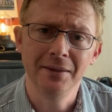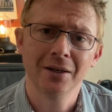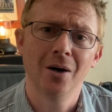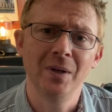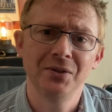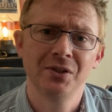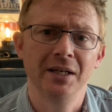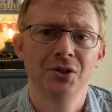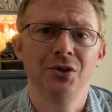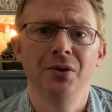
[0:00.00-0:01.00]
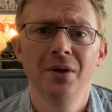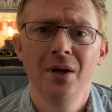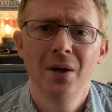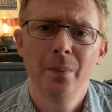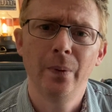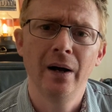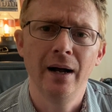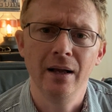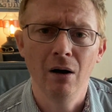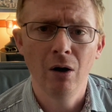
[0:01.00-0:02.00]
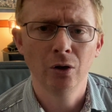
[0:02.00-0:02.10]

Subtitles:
in the comment section by,